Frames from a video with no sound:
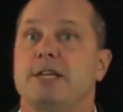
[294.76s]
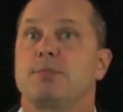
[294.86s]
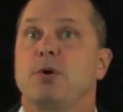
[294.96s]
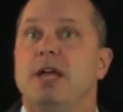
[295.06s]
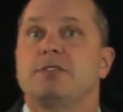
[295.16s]

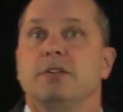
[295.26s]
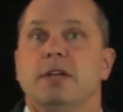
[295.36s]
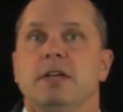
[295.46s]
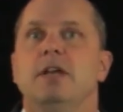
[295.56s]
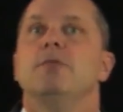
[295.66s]

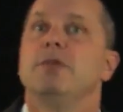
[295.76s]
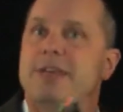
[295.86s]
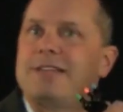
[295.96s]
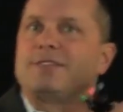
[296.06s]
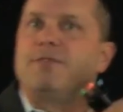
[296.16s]
exponentially,
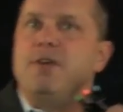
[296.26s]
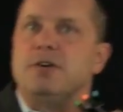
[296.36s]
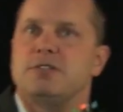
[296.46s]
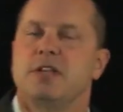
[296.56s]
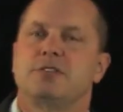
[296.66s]
Well, that's the
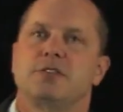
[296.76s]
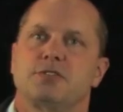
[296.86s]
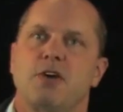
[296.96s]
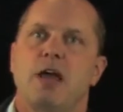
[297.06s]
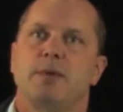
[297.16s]
function that's
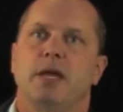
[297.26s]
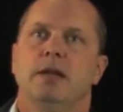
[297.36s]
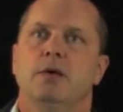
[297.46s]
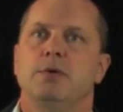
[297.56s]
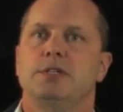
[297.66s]
describing
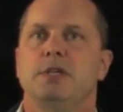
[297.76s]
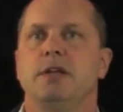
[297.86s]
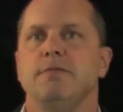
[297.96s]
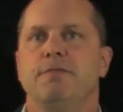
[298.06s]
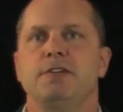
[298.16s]
it. We
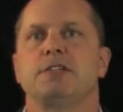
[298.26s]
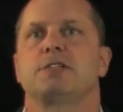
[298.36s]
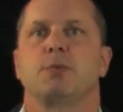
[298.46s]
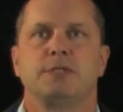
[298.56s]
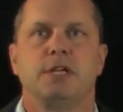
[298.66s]
see it in
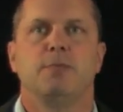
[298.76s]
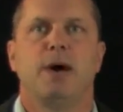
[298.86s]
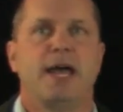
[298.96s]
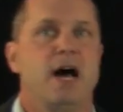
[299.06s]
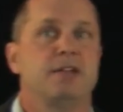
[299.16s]
physics, we see it in
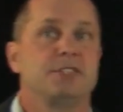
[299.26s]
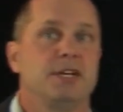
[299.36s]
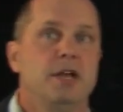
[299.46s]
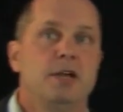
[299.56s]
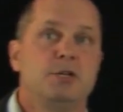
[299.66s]

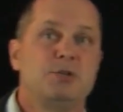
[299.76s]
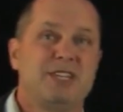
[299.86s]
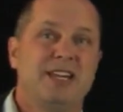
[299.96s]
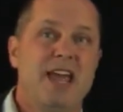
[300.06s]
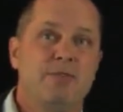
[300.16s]
biology, you see it